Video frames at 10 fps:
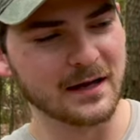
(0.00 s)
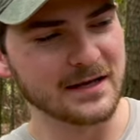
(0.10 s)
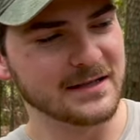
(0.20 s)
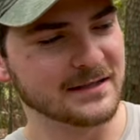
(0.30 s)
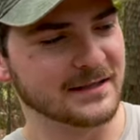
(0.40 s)

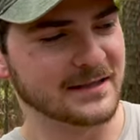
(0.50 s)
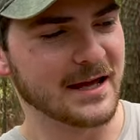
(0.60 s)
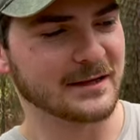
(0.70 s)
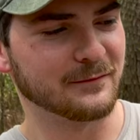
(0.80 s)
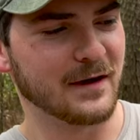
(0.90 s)
easy
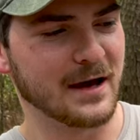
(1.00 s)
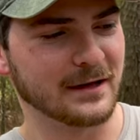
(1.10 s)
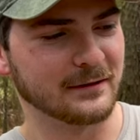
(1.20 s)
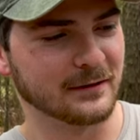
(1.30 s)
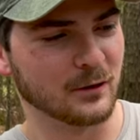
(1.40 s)
snake to
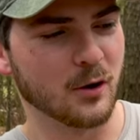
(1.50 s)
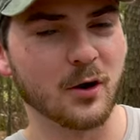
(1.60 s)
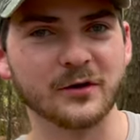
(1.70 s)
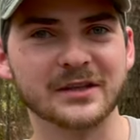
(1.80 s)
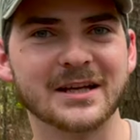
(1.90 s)
find
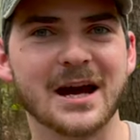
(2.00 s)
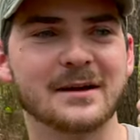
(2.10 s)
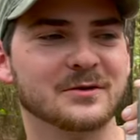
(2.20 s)
all the time.